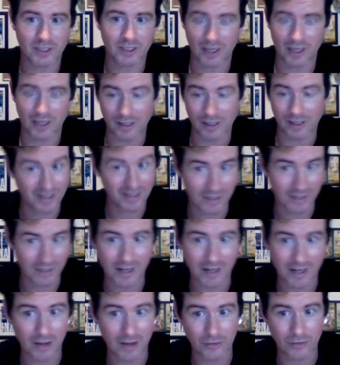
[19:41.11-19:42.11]
a guy like
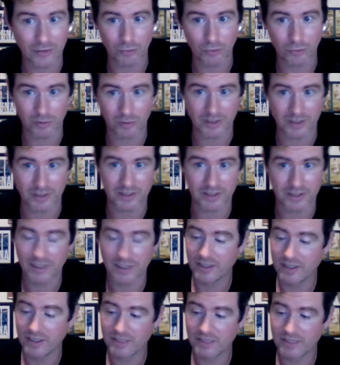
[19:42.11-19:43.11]
Nick Allen, who plays
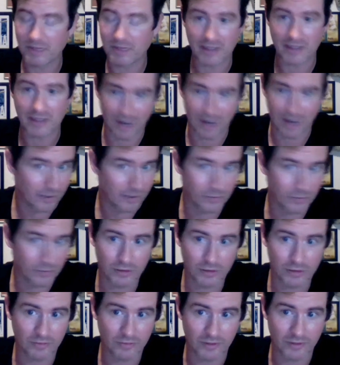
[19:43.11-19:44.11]
spectacular
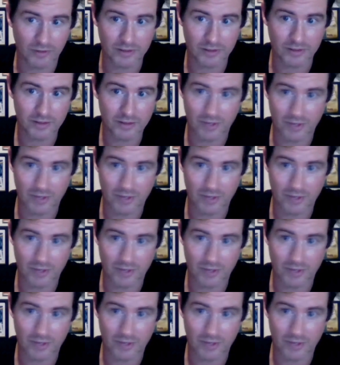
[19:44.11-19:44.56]
defense,